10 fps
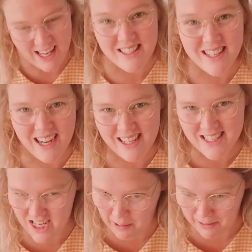is kind
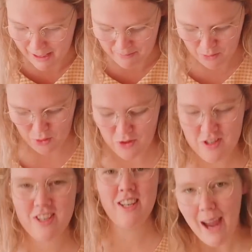of shaped like a
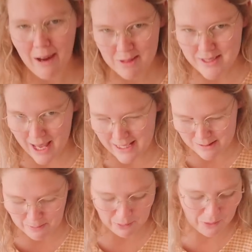boot. I would say
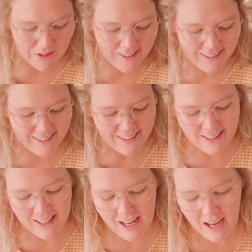it's a boot.
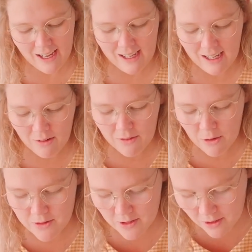We've also